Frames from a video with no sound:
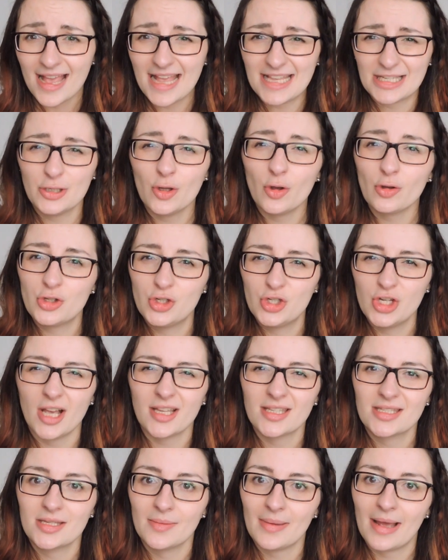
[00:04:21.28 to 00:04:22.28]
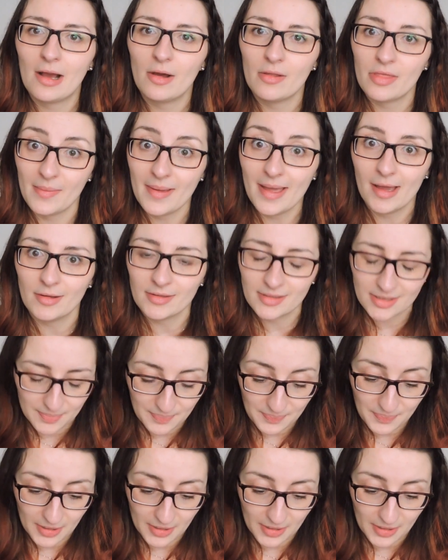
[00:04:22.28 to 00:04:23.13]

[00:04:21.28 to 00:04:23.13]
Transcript: it's not just about the melts,